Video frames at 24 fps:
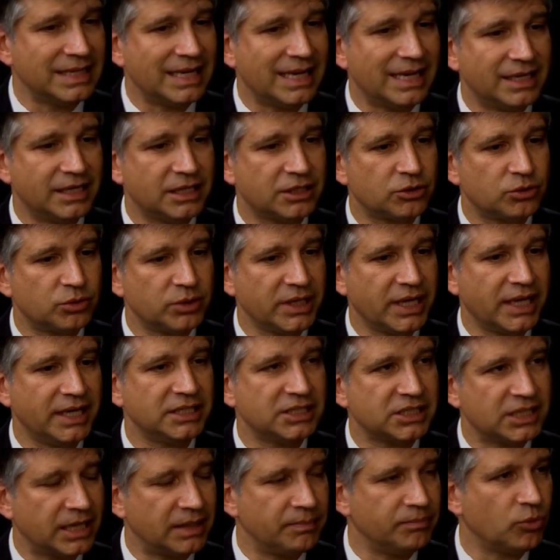and it
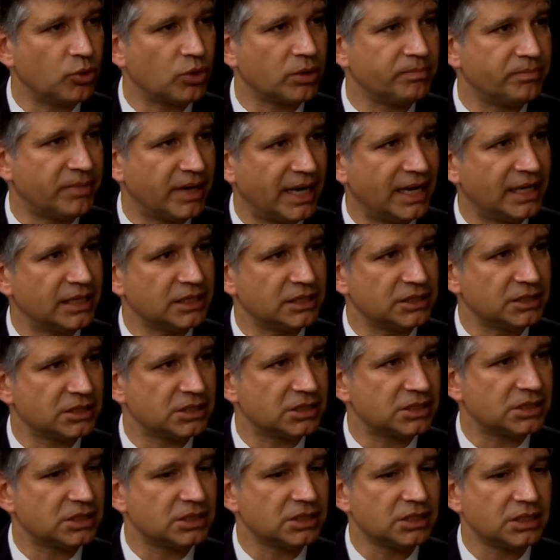creates a more
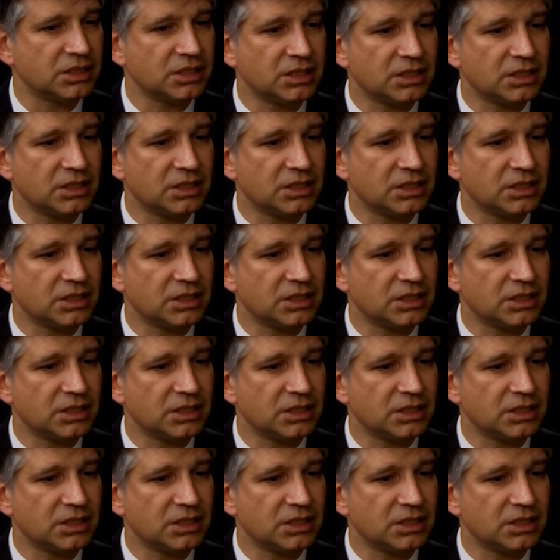balanced